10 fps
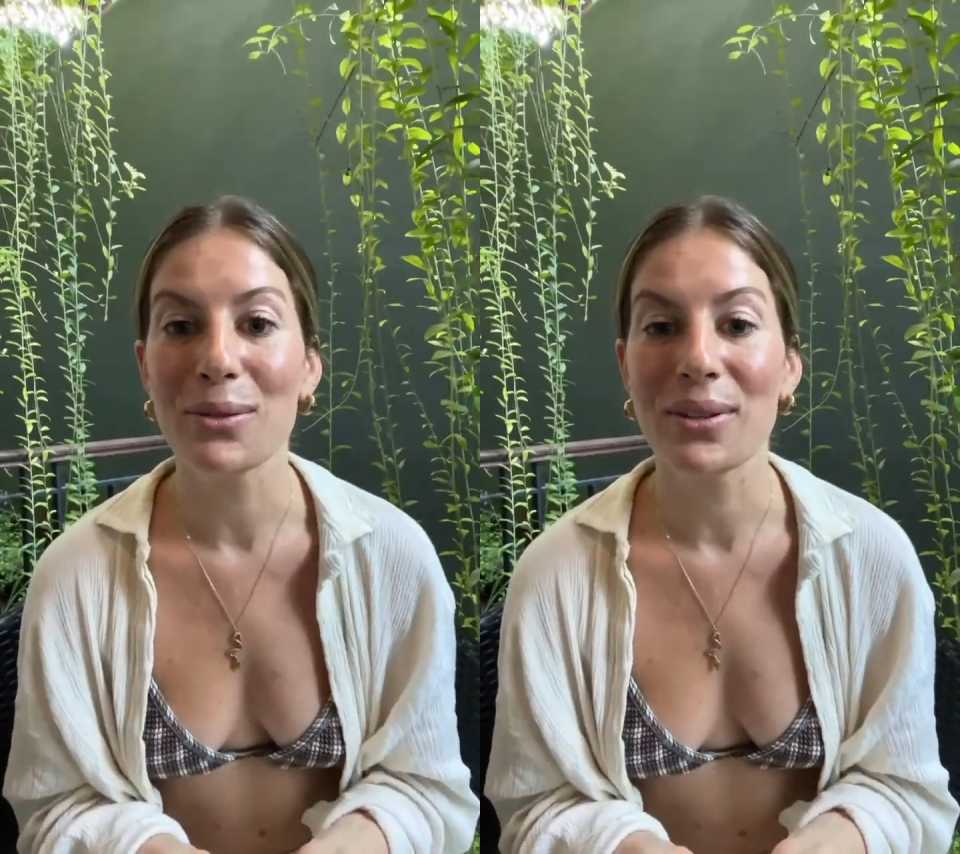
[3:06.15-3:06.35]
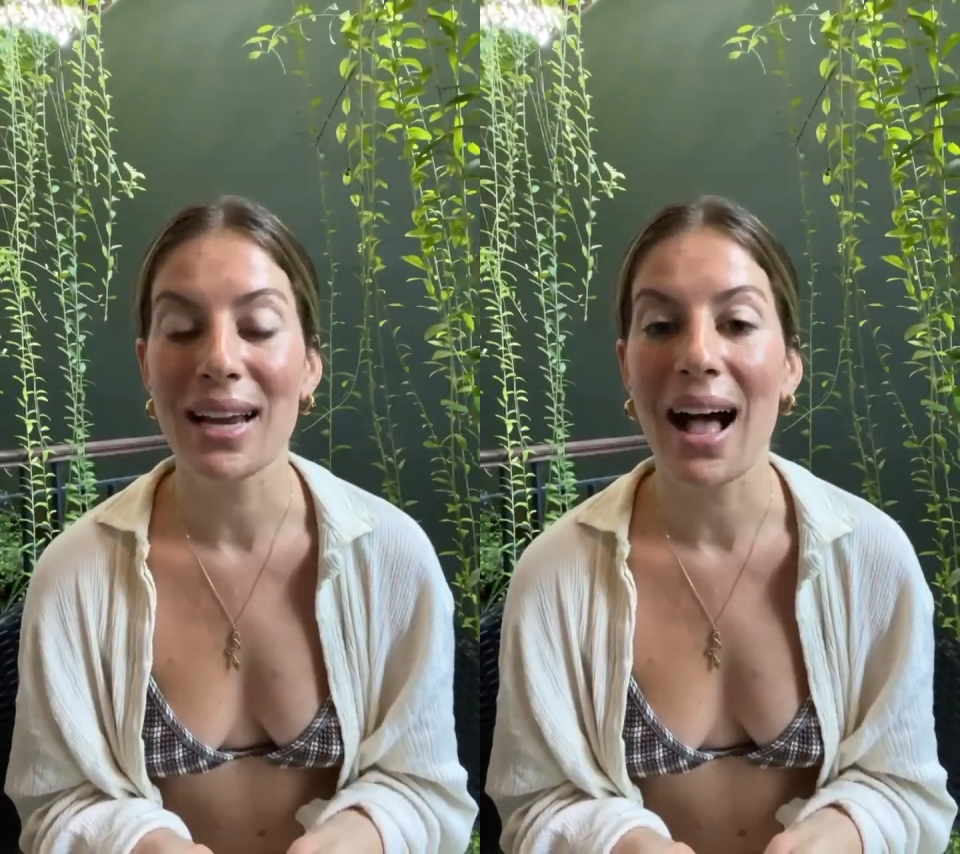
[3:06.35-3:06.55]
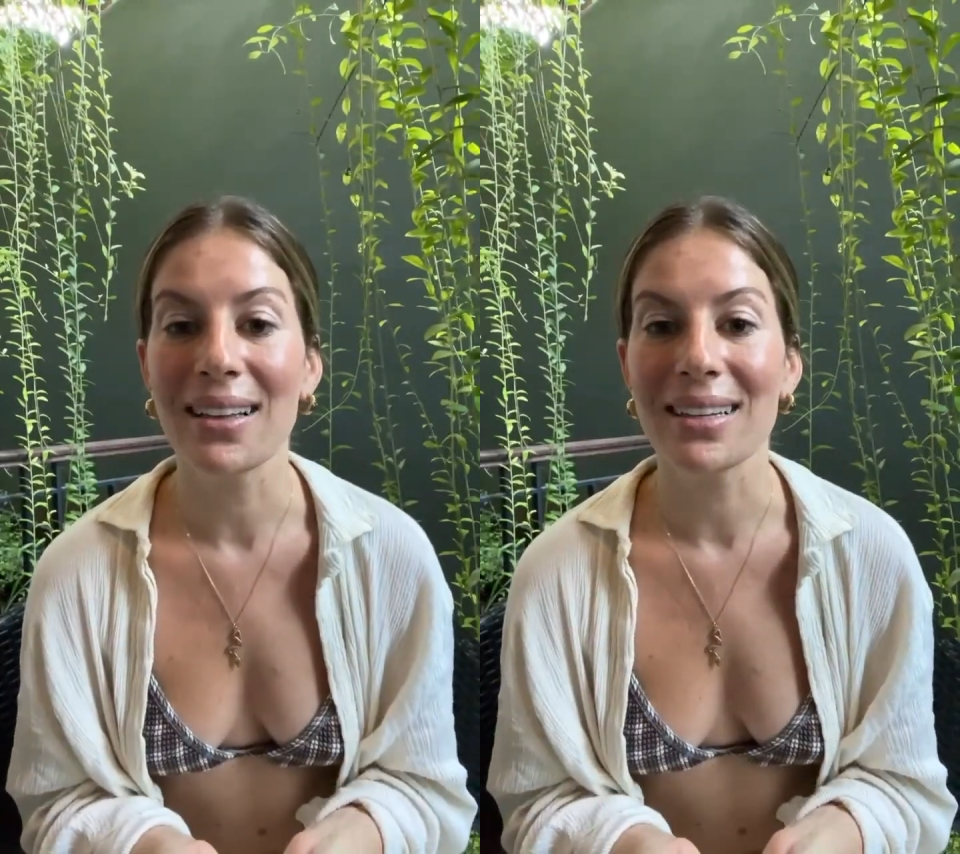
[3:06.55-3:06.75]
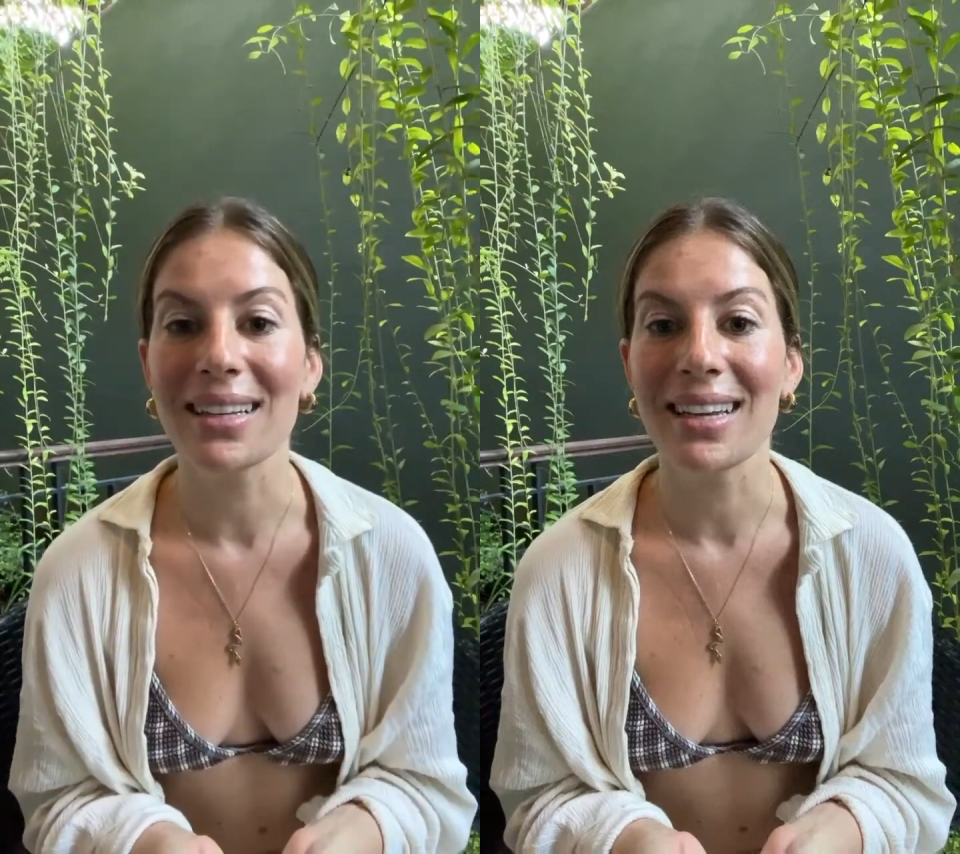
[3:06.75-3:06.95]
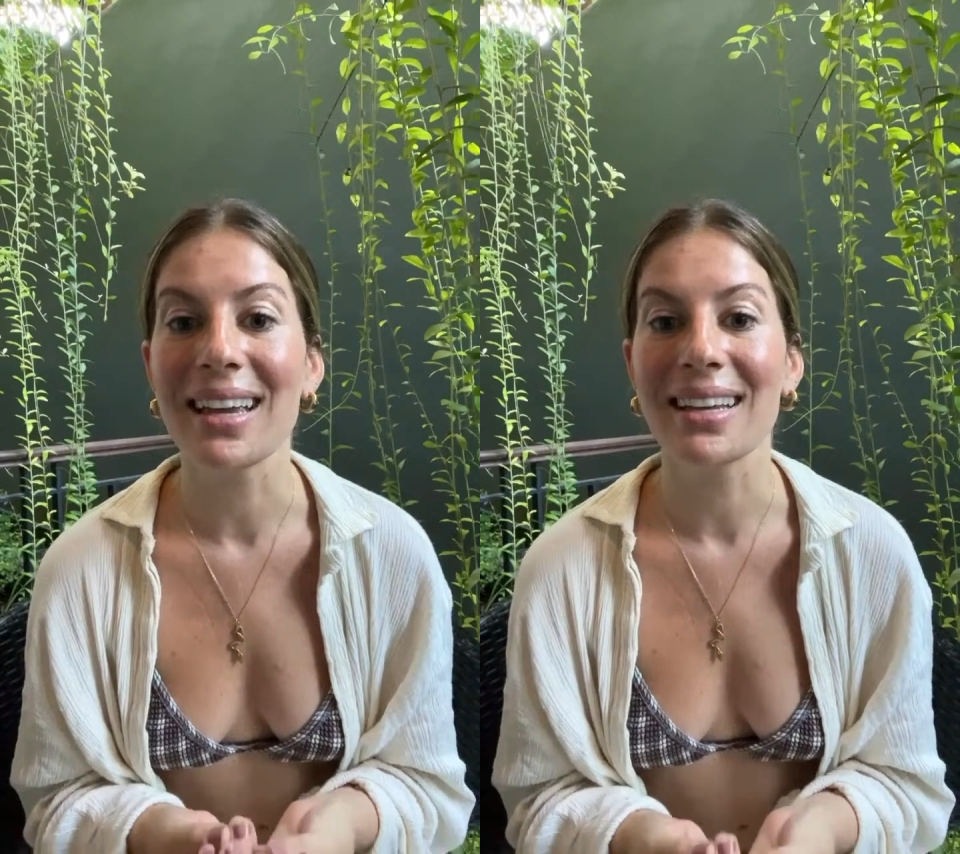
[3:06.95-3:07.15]

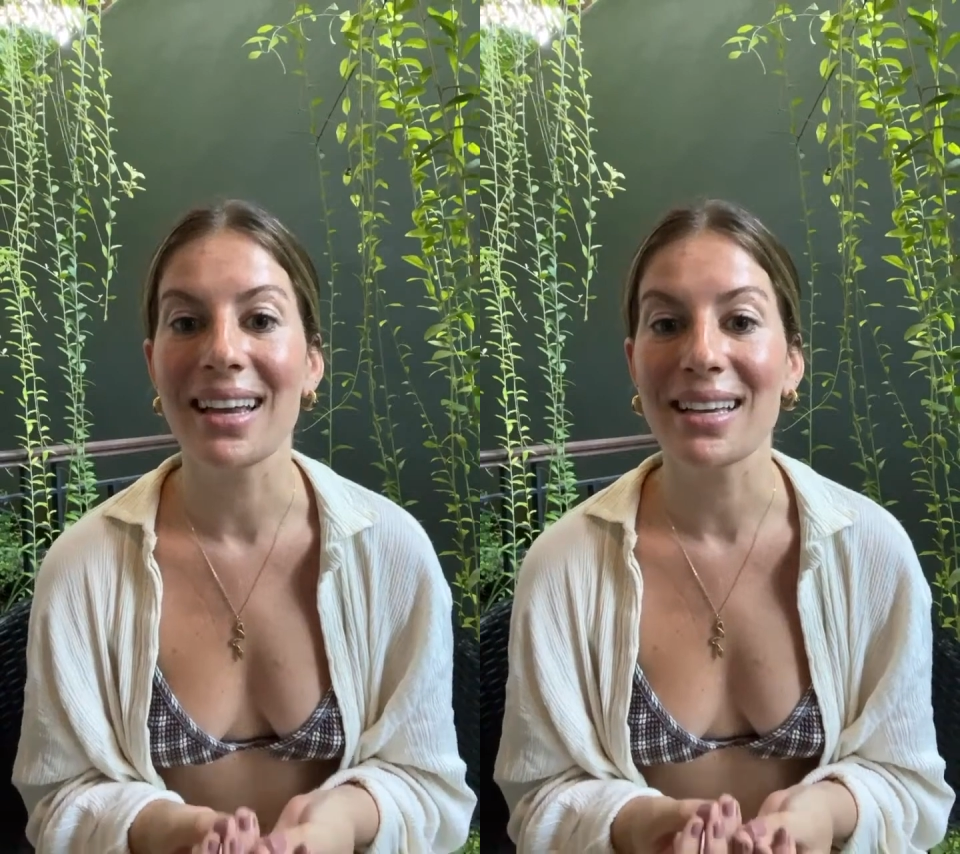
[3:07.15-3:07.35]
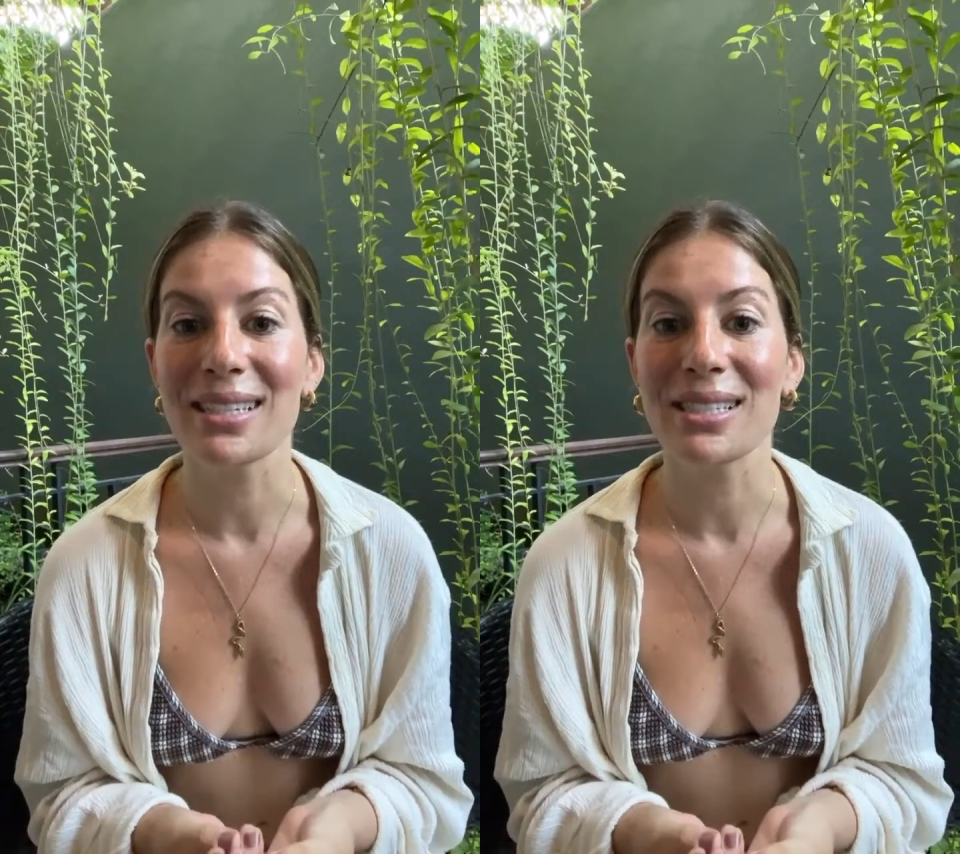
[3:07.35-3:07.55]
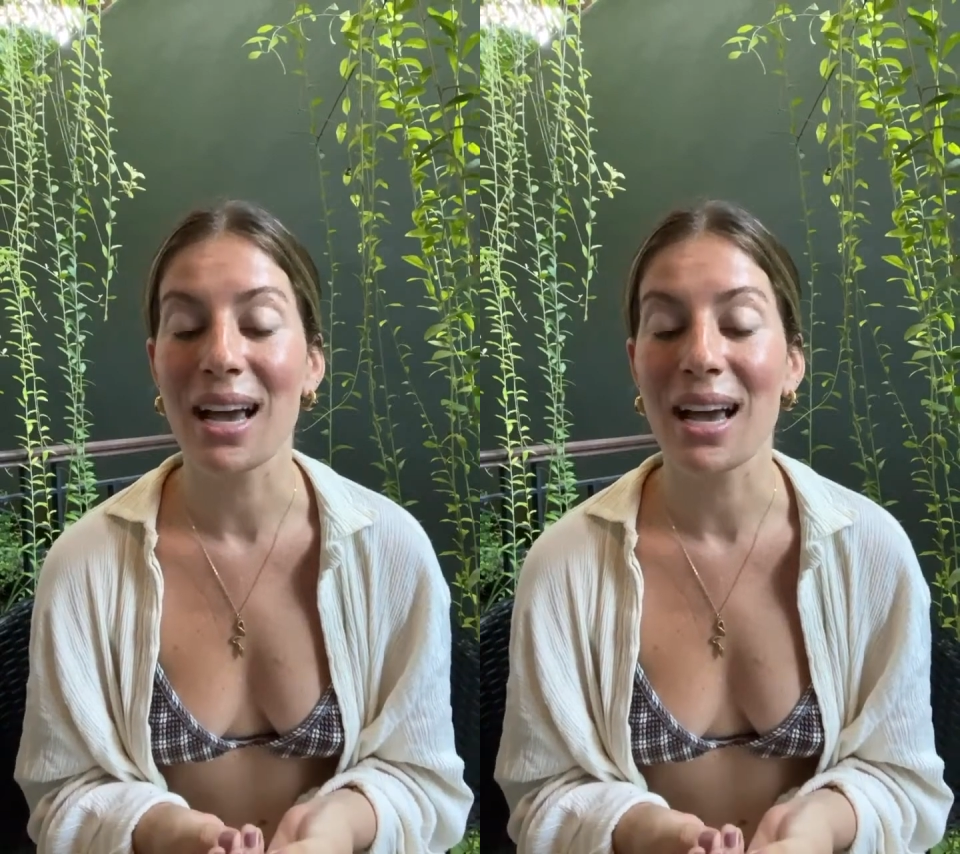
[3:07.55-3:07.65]
reality. It is.